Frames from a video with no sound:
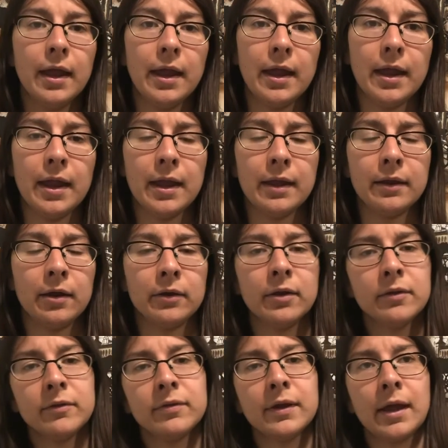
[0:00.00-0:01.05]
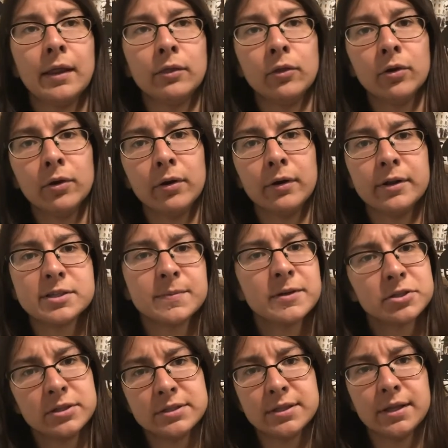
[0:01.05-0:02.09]
And another thing I learned,
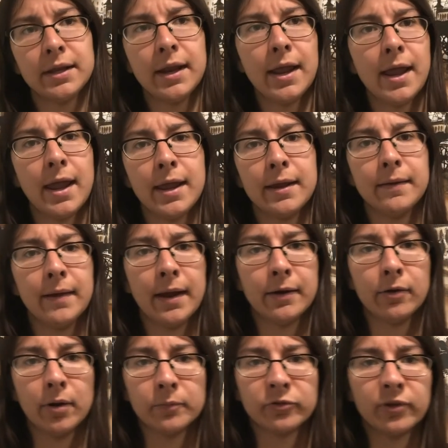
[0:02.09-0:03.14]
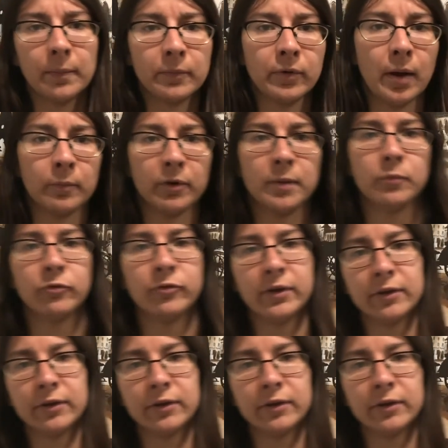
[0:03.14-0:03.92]
especially today, I know I'm already moving